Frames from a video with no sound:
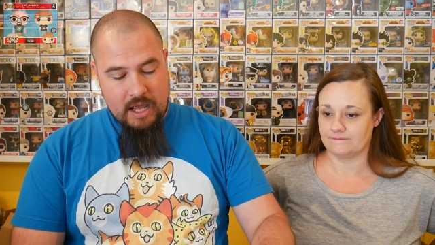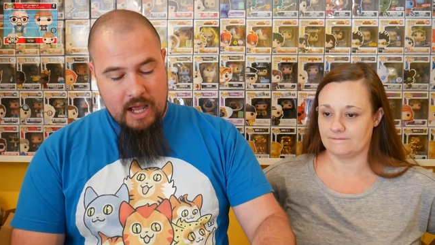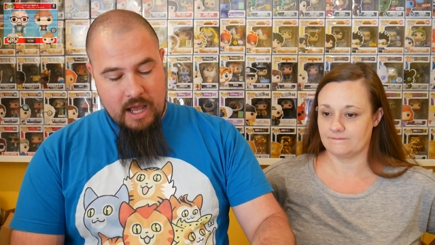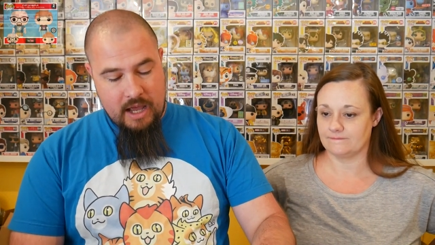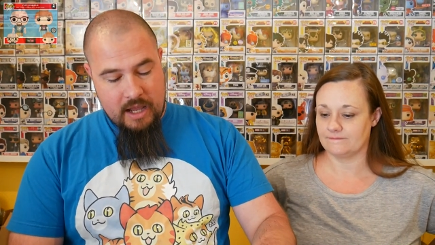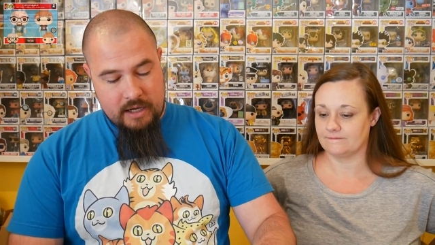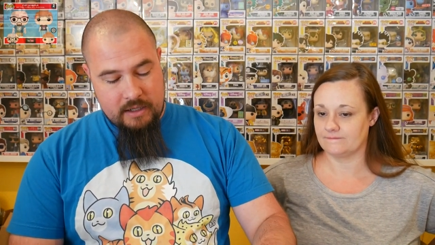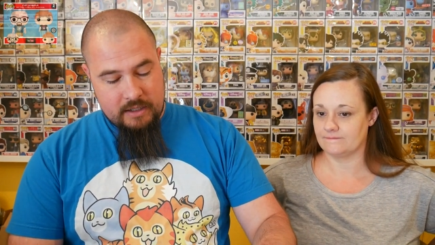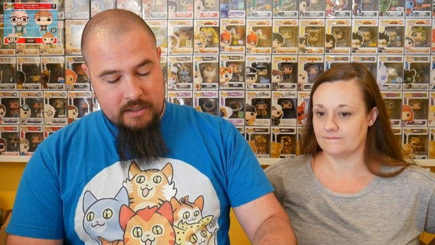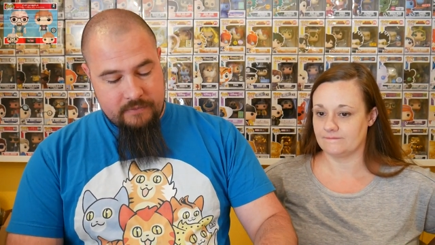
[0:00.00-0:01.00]
Speaker 1: Uh,
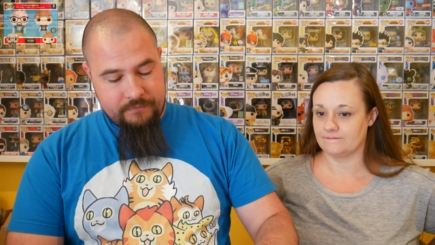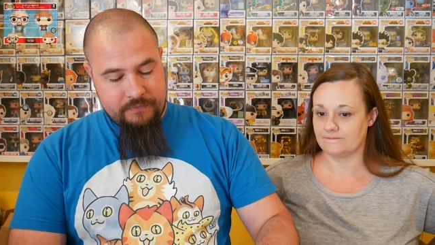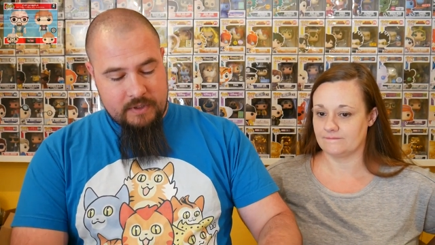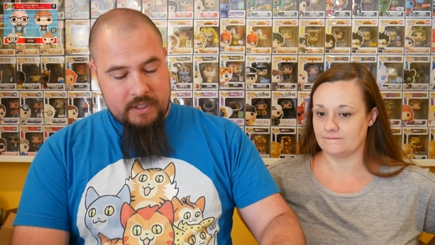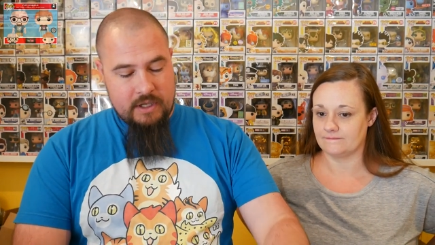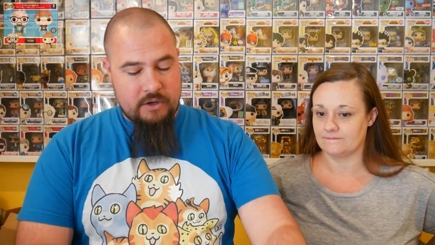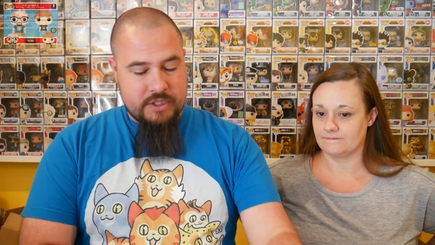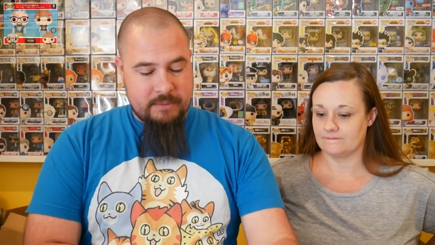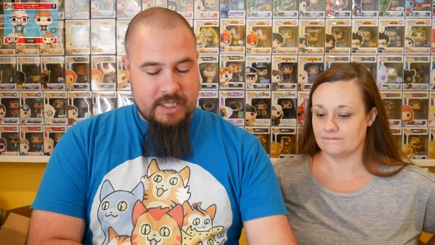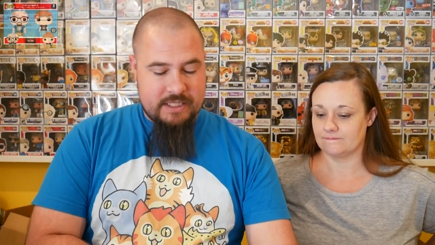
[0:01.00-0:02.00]
and you know,
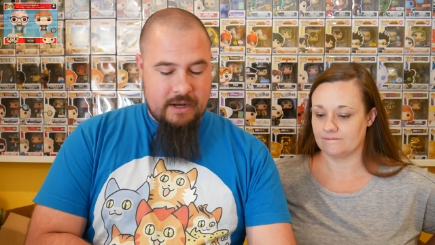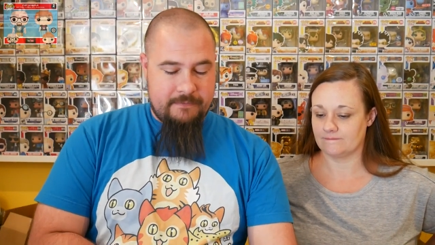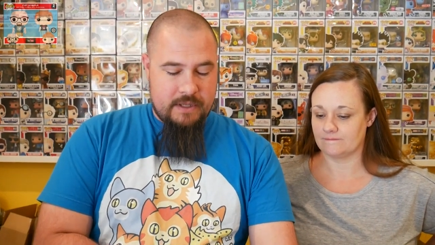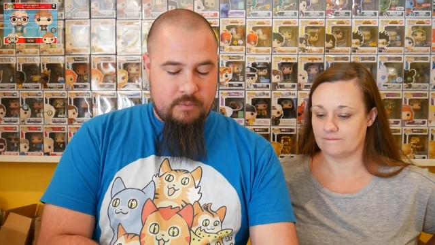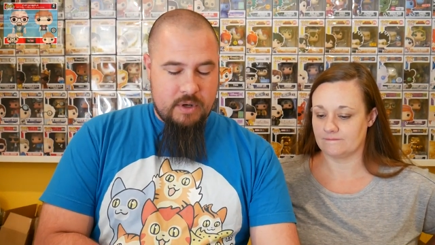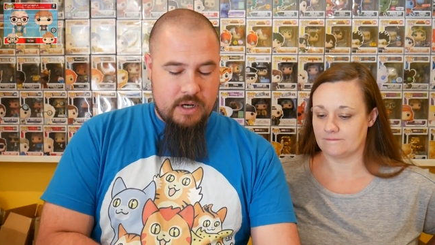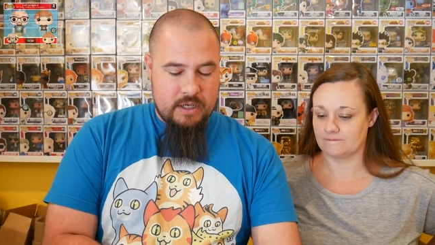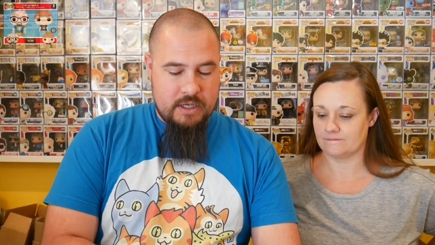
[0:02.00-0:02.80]
some of the stuff that we're